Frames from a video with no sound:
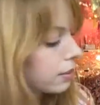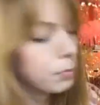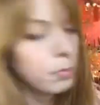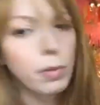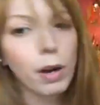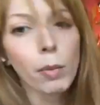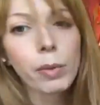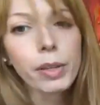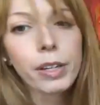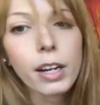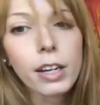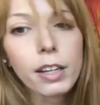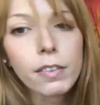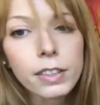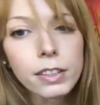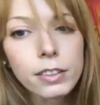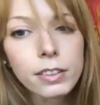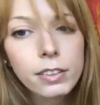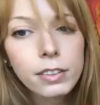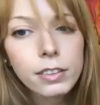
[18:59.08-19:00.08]
Probably not
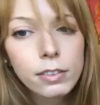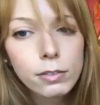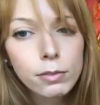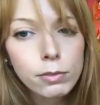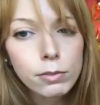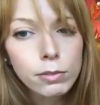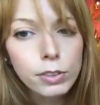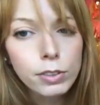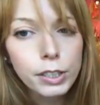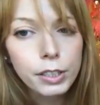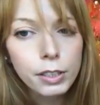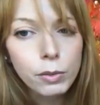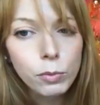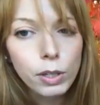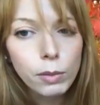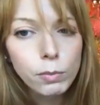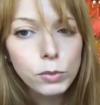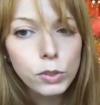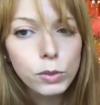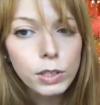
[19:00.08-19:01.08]
even reading
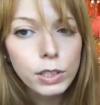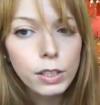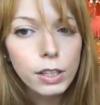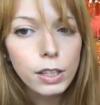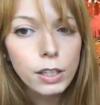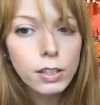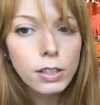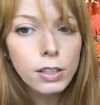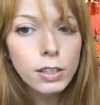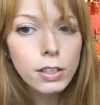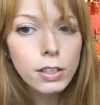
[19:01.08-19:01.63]
what I'm doing there.